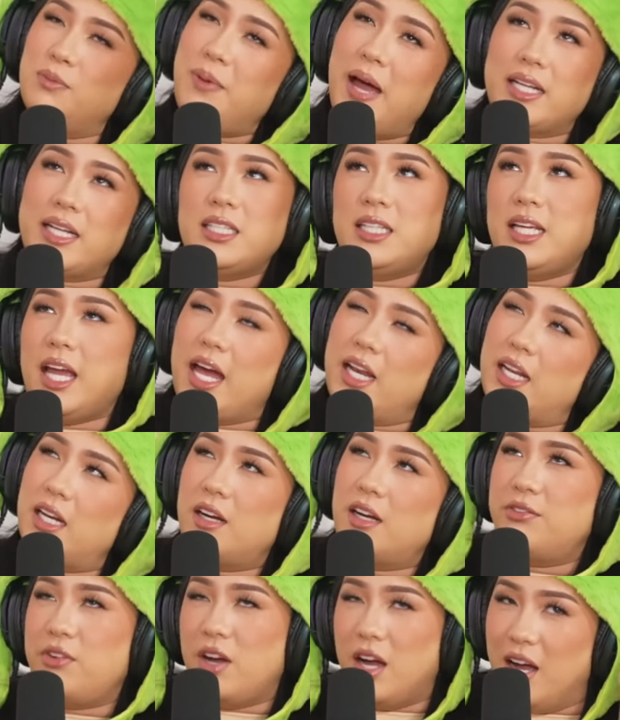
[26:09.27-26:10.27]
back to the edit
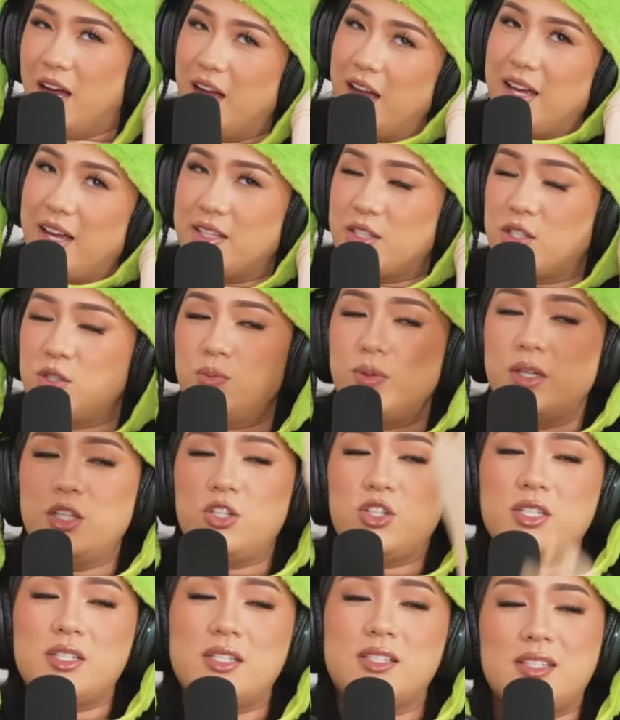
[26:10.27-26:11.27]
of us. We
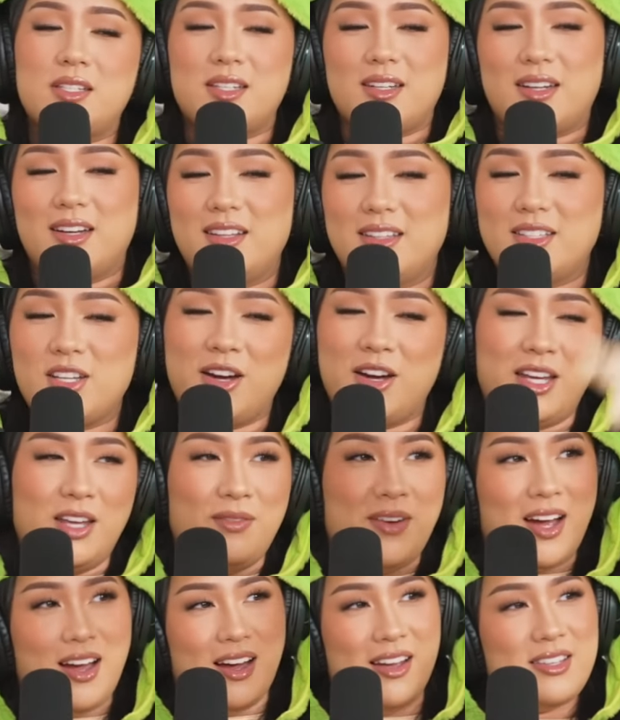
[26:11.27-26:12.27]
just talking
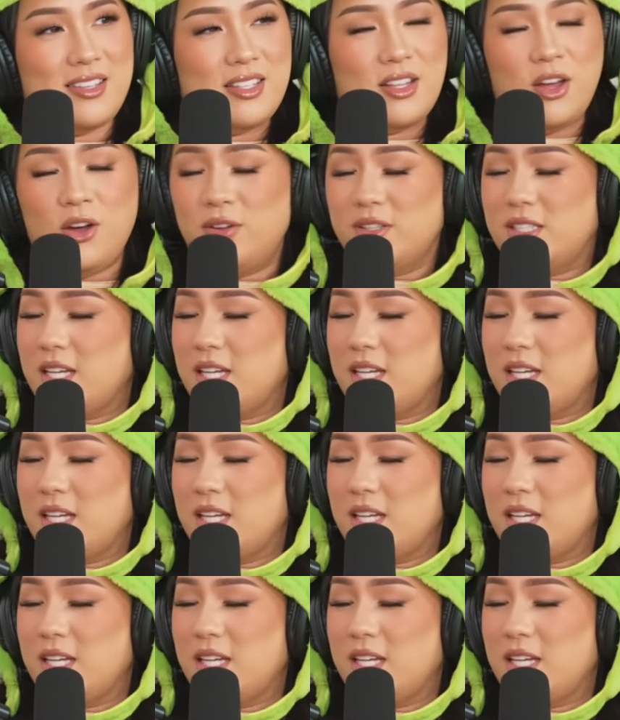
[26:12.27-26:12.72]
about us the whole